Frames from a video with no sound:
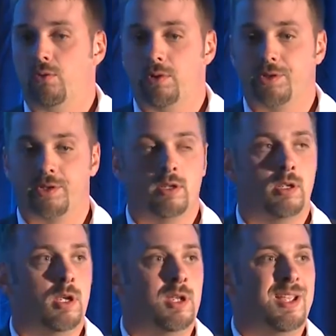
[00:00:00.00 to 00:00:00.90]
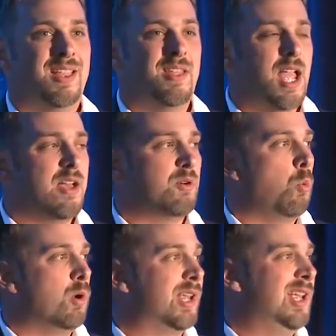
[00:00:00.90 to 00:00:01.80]
doors, they have a
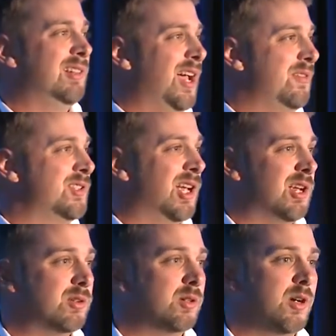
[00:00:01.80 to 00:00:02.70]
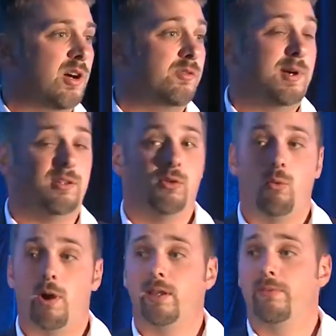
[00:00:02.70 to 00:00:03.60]
working life cycle of about
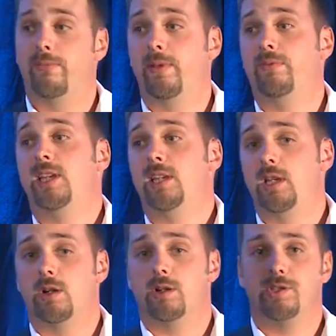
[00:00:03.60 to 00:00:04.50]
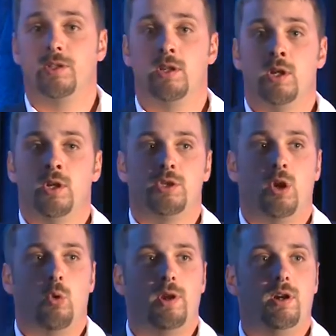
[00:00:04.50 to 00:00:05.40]
20 to 50 years.
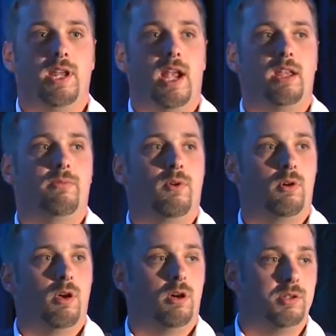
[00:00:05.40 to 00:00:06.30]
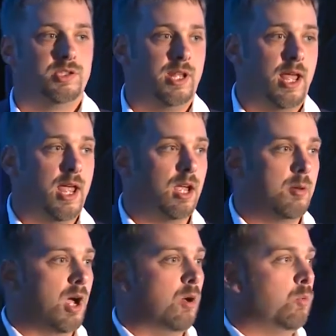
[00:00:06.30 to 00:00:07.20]
So we are getting phone calls today
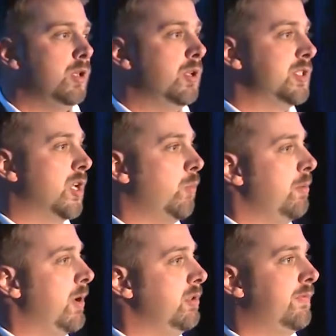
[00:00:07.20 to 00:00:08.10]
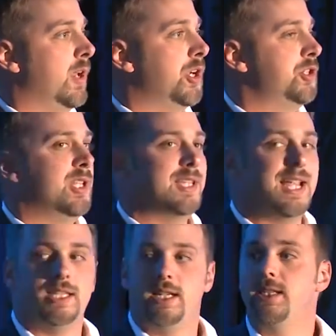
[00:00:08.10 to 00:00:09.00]
about windows that we manufactured in
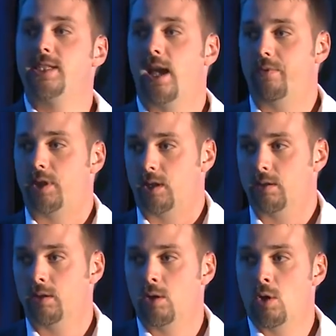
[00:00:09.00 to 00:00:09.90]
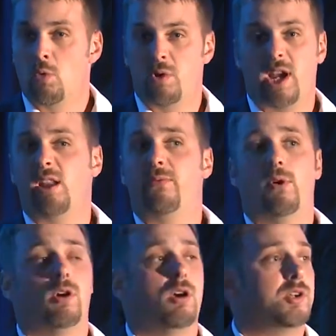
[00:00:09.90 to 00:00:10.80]
1970. We're getting
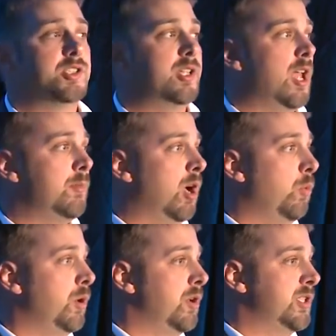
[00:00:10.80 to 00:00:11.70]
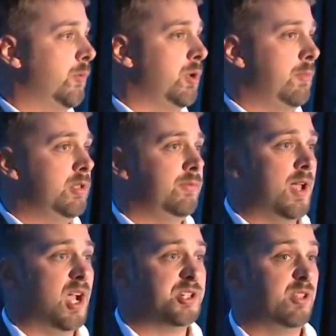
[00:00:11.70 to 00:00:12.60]
phone calls today about windows that we
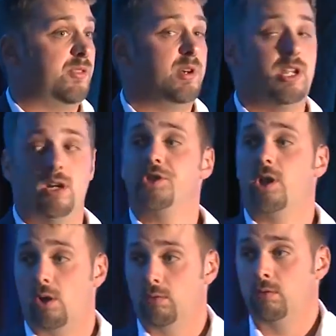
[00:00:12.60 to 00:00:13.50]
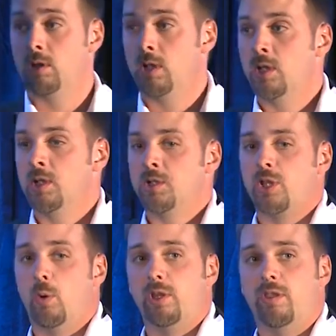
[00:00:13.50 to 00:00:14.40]
manufactured 3 years ago.
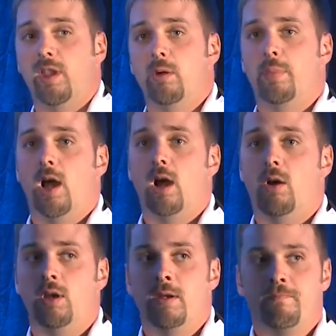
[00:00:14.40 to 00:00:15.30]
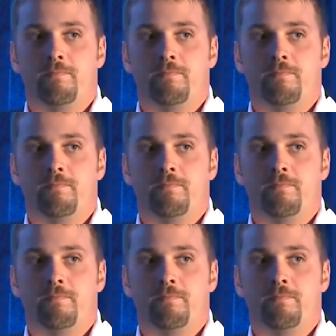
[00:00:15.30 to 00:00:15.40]
So when you think about